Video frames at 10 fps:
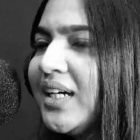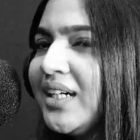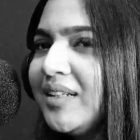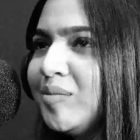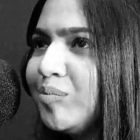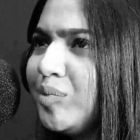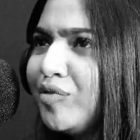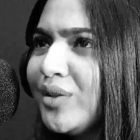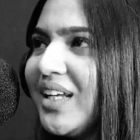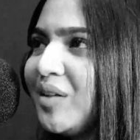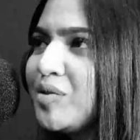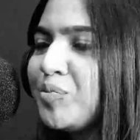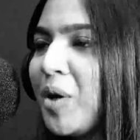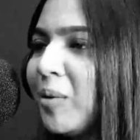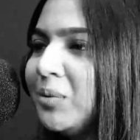But before that, it was
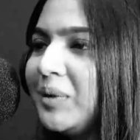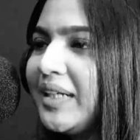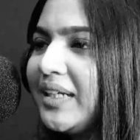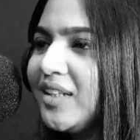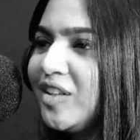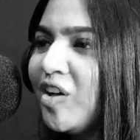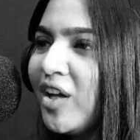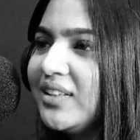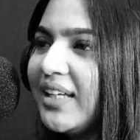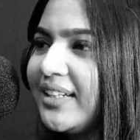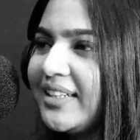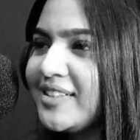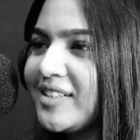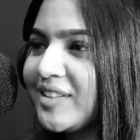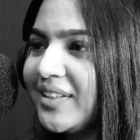probably not that
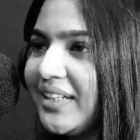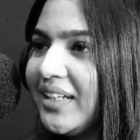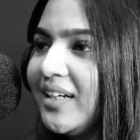necessary.